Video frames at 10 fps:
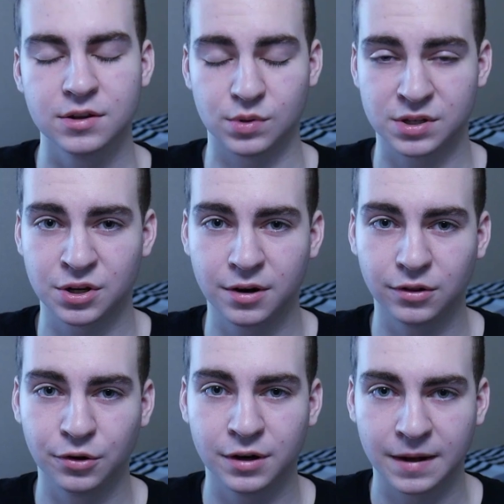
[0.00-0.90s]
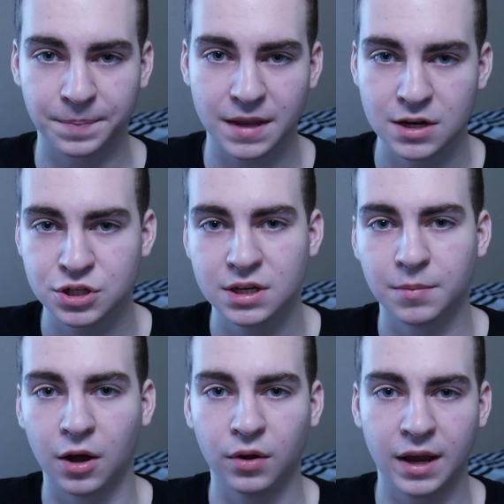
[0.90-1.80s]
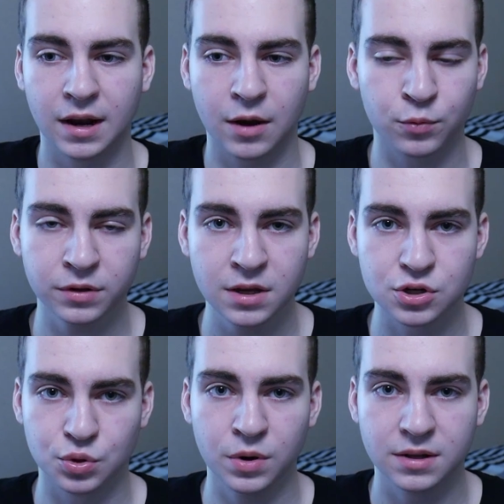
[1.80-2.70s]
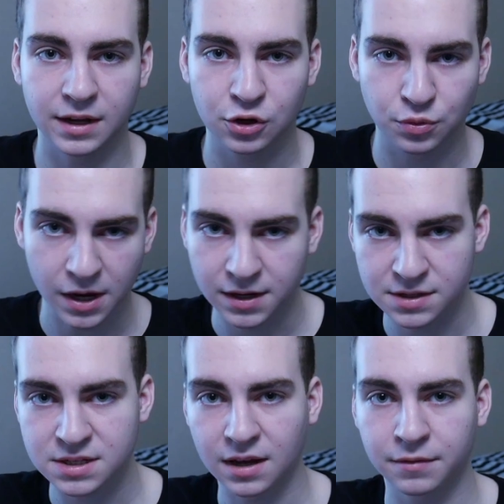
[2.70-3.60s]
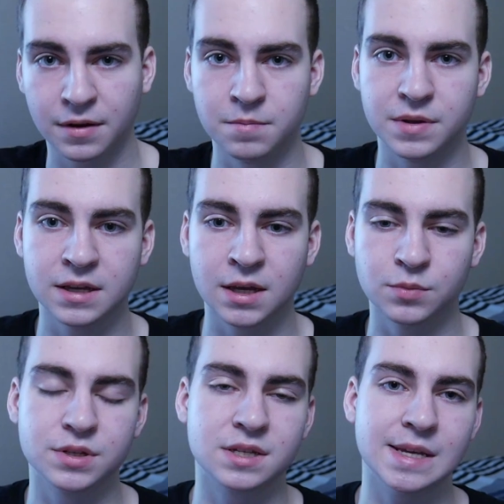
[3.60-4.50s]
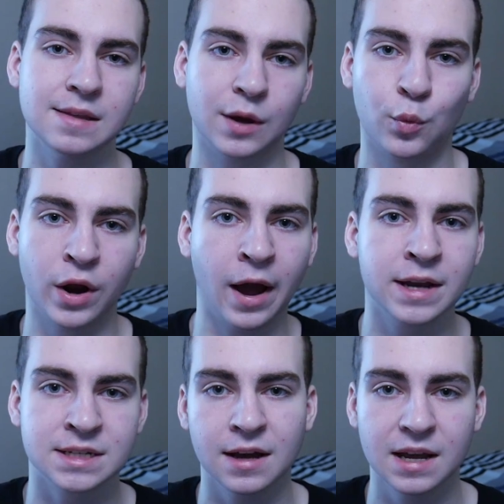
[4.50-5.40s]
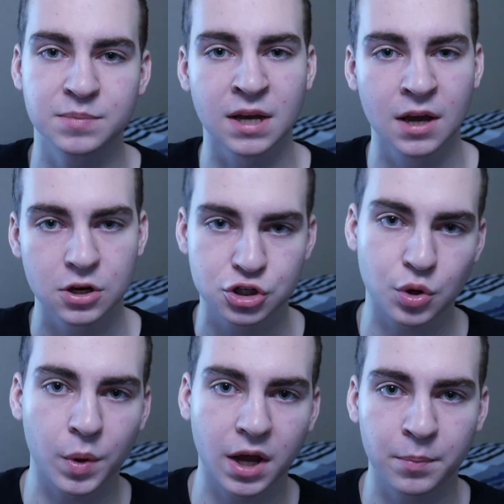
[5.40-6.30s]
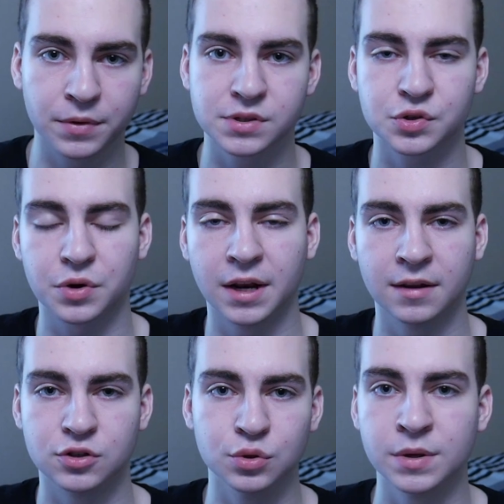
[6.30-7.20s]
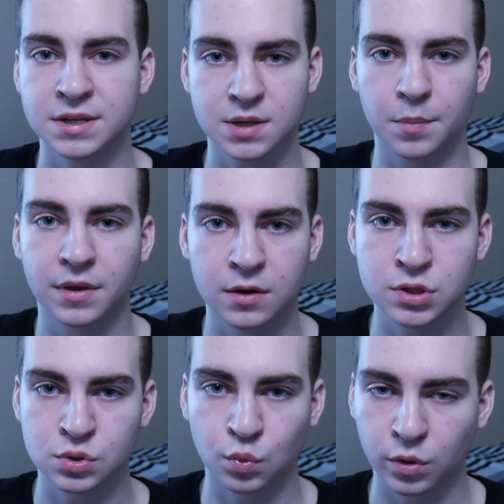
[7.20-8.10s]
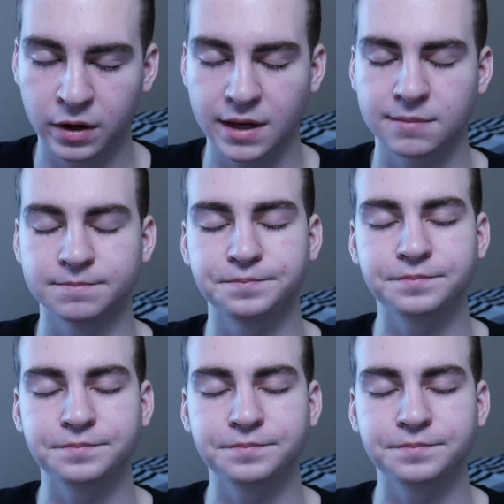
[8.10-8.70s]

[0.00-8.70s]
So I started learning HTML and I really enjoyed like creating stuff and being able to see like what I typed showing up on the screen and doing something and just working.